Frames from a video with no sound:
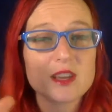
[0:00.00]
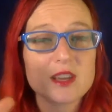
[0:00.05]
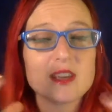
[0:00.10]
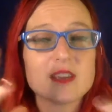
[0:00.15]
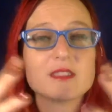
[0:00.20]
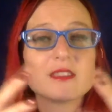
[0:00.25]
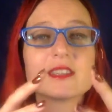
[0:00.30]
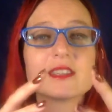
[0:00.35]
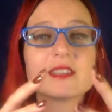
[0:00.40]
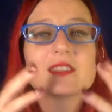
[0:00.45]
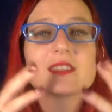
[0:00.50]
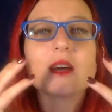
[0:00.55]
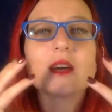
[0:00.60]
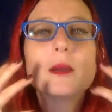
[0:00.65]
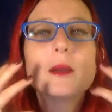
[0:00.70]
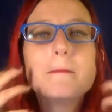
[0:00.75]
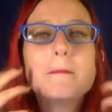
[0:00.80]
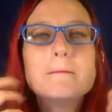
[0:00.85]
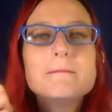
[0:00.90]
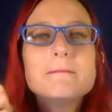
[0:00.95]
This is an
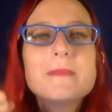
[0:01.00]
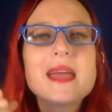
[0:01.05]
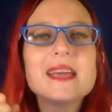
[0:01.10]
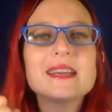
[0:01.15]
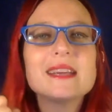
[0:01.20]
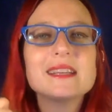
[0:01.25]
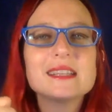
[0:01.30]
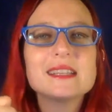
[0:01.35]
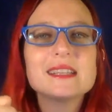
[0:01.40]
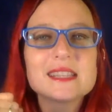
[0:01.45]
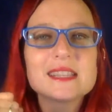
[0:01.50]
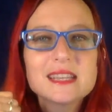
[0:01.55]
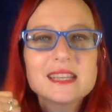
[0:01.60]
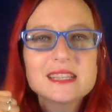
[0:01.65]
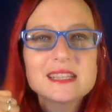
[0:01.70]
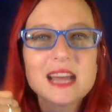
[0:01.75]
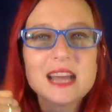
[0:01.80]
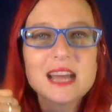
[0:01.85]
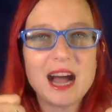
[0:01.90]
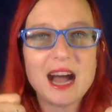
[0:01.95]
amazing
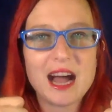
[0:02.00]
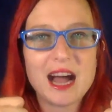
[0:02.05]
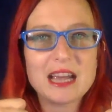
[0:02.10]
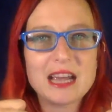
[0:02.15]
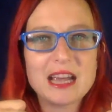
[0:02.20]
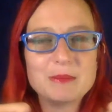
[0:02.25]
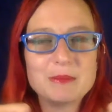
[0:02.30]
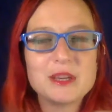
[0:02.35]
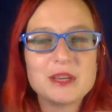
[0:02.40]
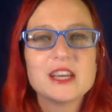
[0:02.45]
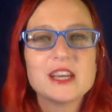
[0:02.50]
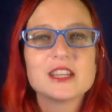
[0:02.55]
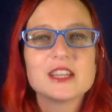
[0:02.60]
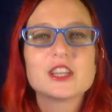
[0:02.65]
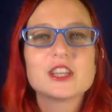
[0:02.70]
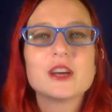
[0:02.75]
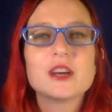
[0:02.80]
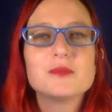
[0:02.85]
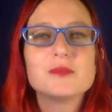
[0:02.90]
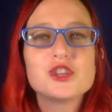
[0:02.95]
time to
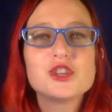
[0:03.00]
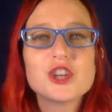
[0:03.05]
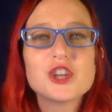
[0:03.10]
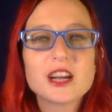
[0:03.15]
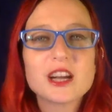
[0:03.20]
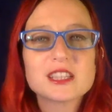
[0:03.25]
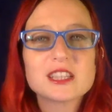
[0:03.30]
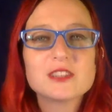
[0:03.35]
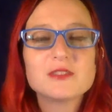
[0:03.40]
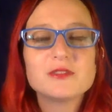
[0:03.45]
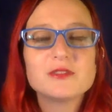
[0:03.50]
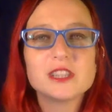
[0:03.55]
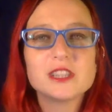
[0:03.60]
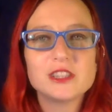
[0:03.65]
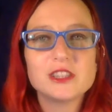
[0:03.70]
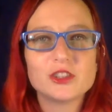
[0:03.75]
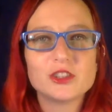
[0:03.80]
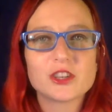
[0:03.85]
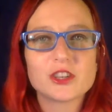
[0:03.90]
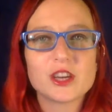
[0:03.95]
objectively
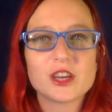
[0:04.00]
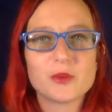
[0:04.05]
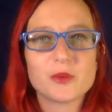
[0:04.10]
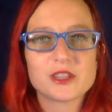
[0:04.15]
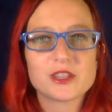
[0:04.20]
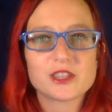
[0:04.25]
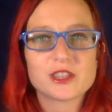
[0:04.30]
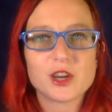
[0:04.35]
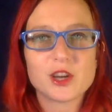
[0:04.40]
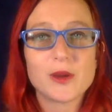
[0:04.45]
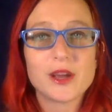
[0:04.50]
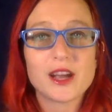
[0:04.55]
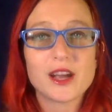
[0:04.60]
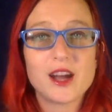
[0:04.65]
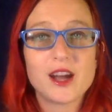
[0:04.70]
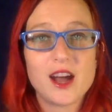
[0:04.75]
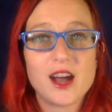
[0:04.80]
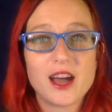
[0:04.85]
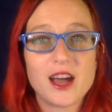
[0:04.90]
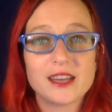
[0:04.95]
look at what's going
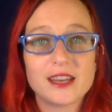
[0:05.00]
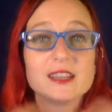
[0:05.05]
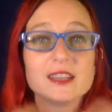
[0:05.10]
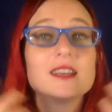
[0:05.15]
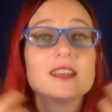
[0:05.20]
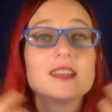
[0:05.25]
on